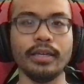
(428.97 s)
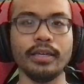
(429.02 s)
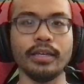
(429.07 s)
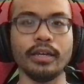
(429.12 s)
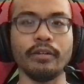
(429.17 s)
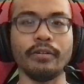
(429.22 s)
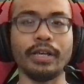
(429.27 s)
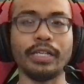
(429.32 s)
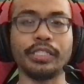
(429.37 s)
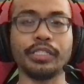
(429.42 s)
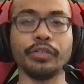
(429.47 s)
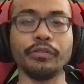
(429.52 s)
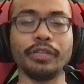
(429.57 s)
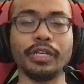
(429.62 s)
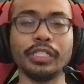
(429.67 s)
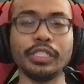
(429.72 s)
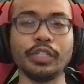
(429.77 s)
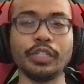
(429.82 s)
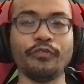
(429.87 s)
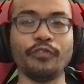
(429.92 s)
Alright, so
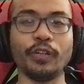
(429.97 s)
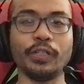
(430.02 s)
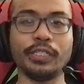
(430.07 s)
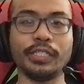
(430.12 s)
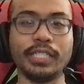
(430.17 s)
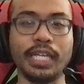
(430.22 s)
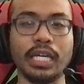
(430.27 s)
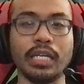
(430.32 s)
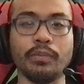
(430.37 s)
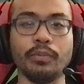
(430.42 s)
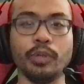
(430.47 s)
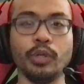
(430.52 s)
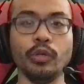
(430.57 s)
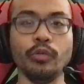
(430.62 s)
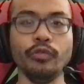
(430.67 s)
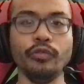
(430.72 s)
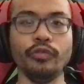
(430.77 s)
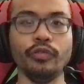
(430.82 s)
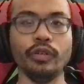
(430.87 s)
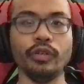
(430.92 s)
there's the first sync
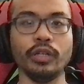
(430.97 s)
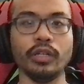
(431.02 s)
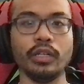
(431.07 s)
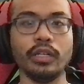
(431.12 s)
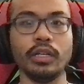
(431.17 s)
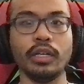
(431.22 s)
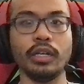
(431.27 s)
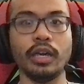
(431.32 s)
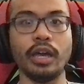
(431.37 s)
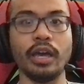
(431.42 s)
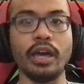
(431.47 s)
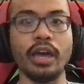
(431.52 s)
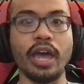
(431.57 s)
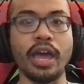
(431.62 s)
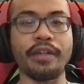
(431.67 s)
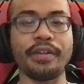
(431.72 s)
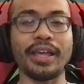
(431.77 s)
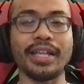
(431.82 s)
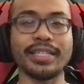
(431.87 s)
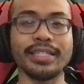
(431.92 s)
move,
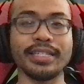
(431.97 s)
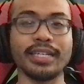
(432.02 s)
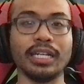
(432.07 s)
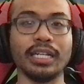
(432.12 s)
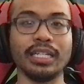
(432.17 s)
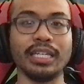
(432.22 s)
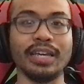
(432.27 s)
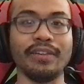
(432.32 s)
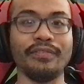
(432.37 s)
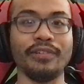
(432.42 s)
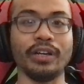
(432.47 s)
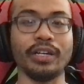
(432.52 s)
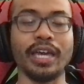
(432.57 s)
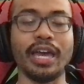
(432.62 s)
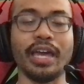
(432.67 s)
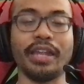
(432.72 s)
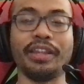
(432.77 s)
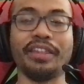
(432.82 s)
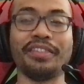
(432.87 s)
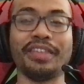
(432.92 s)
and that's going to give,
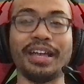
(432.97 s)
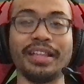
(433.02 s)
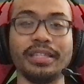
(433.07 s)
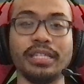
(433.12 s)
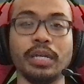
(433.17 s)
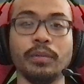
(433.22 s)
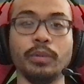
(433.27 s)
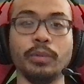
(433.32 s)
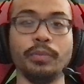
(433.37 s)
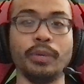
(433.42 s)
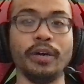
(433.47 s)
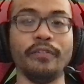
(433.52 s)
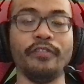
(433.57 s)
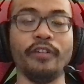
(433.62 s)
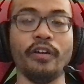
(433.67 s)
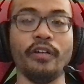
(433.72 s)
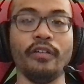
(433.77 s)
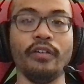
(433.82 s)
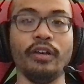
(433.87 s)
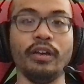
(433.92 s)
again, that double buff
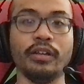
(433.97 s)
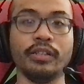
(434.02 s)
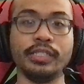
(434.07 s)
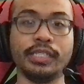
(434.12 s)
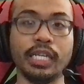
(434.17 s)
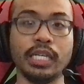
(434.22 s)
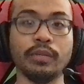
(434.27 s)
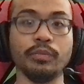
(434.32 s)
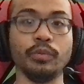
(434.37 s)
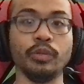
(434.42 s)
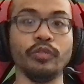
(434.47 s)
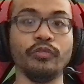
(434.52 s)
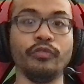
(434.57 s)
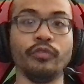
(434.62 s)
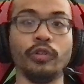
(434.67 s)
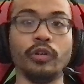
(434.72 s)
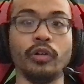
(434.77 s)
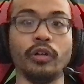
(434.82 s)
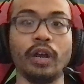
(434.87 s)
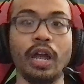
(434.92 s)
sync move
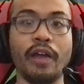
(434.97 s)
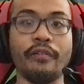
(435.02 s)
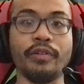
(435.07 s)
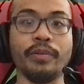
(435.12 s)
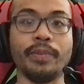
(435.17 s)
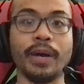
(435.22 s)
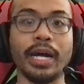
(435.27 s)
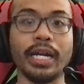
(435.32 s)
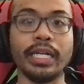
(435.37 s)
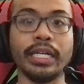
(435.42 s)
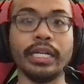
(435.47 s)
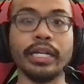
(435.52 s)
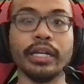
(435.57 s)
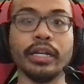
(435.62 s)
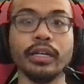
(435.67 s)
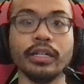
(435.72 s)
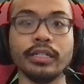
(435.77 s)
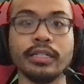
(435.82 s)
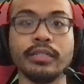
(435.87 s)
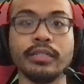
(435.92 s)
for everybody here.